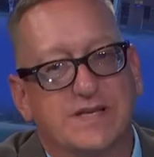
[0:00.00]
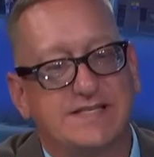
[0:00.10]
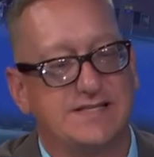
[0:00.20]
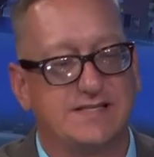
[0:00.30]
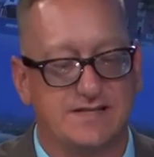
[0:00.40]
mini
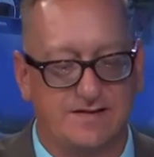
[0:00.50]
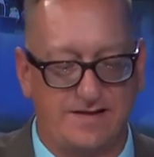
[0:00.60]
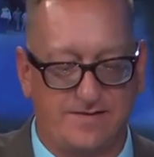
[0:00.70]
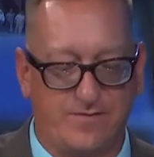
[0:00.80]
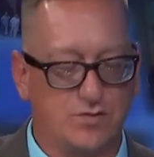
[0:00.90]
season in
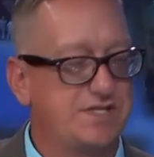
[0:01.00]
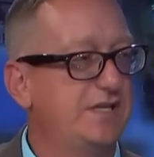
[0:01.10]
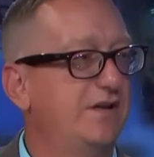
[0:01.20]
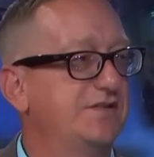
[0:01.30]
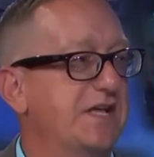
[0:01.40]
like
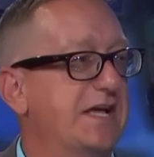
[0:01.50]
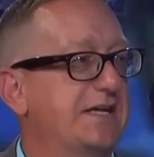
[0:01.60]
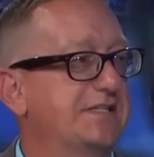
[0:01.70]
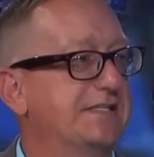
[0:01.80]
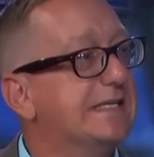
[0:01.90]
14 years. I
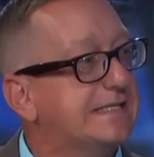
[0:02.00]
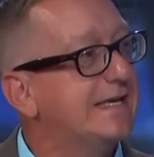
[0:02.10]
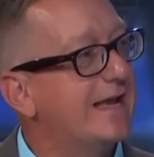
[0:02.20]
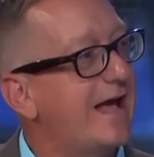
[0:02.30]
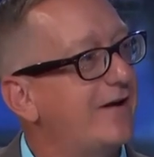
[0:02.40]
actually didn't
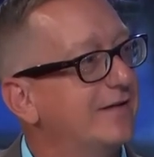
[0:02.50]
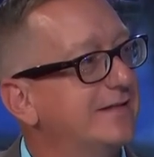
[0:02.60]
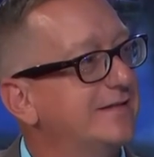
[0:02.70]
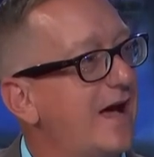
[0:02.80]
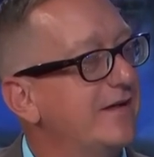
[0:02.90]
get out
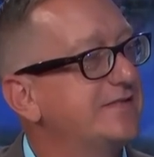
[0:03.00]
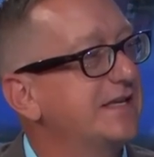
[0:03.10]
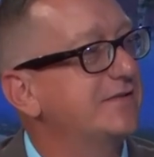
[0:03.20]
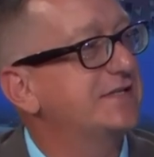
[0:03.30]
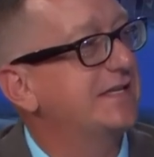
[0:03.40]
and die. My
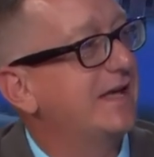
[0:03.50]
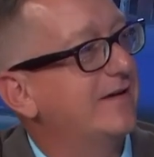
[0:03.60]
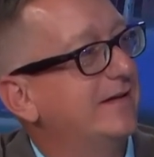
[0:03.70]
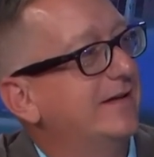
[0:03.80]
husband went and